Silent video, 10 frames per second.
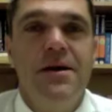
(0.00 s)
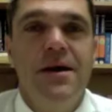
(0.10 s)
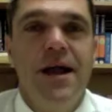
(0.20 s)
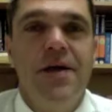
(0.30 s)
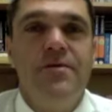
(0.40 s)

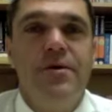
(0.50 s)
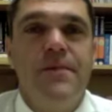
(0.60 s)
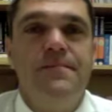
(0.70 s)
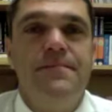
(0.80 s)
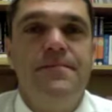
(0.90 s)
Hello
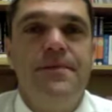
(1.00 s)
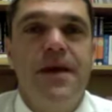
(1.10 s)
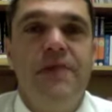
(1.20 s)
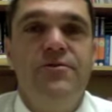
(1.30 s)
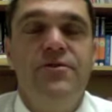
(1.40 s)
everyone,
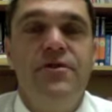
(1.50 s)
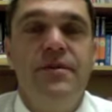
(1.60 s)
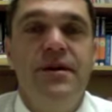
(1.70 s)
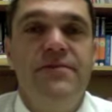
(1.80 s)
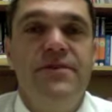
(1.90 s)
Andrew Trim
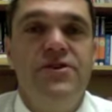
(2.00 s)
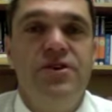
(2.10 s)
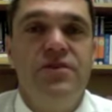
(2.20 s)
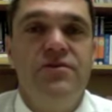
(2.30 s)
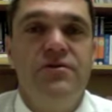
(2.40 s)
here for the
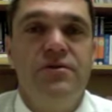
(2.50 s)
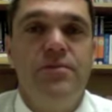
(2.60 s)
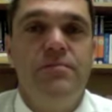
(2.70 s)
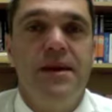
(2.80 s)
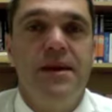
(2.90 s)
Johnson
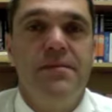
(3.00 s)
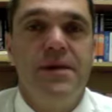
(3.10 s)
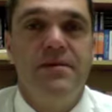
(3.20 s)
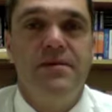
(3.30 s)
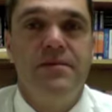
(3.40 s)
Group Monday
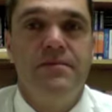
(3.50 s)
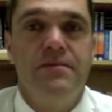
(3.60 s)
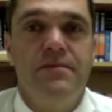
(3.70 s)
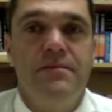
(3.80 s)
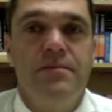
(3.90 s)
Minute.
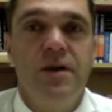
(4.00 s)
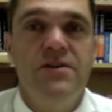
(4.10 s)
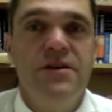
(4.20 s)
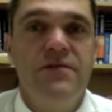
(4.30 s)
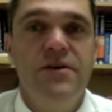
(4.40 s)
Well,
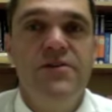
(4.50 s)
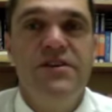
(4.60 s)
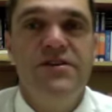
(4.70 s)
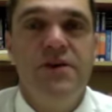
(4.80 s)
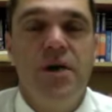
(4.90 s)
it's
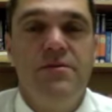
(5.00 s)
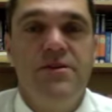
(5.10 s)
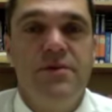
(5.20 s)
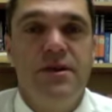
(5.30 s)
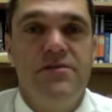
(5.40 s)
confusing times in
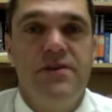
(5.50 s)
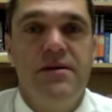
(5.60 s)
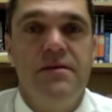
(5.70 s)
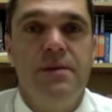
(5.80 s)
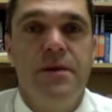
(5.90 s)
real estate
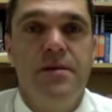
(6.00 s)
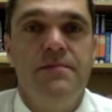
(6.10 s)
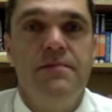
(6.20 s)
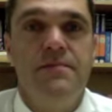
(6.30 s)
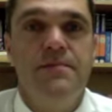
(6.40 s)
at the moment.
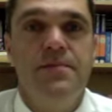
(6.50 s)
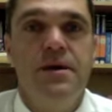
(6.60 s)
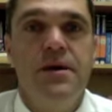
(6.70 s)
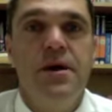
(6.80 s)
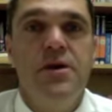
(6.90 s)

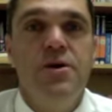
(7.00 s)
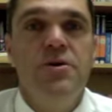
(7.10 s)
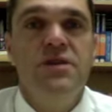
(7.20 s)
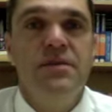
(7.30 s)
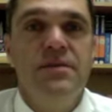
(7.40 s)

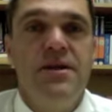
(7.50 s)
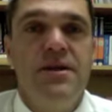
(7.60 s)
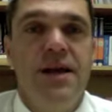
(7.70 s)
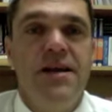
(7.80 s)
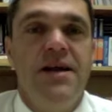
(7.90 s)
News Limited
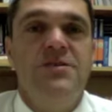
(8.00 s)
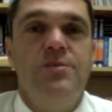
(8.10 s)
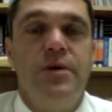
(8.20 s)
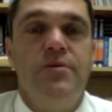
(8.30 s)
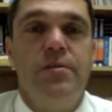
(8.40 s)
late last
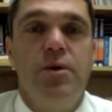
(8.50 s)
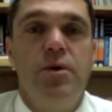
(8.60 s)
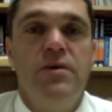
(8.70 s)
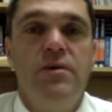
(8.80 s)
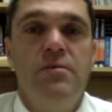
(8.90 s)
week
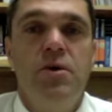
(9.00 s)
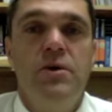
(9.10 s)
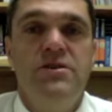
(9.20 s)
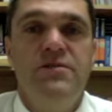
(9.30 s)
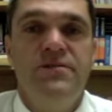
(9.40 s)
reported that
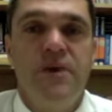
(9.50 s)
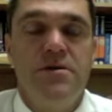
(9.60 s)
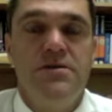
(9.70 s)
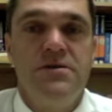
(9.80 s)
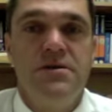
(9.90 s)
mortgage
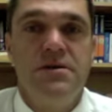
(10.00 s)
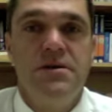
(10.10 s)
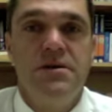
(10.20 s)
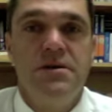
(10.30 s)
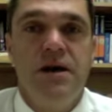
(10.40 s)
defaults
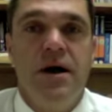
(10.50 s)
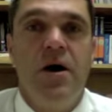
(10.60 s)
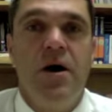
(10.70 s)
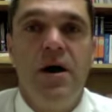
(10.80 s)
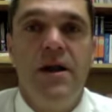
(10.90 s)
are
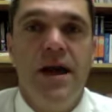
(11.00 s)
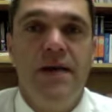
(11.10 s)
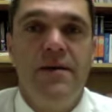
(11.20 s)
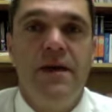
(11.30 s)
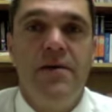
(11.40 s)
higher now
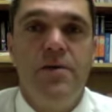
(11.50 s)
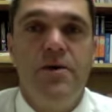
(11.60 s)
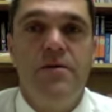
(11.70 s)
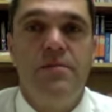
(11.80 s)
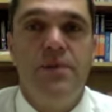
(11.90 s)
than they were
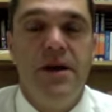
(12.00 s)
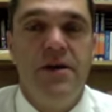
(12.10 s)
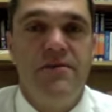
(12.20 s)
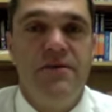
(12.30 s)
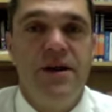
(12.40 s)
at the peak of
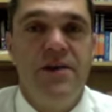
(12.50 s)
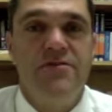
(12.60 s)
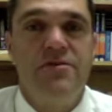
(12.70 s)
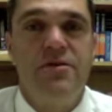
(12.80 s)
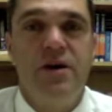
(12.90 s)
the
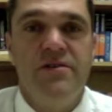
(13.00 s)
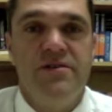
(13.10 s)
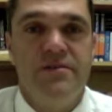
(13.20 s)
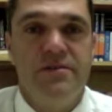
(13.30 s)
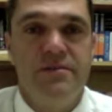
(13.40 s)
financial crisis.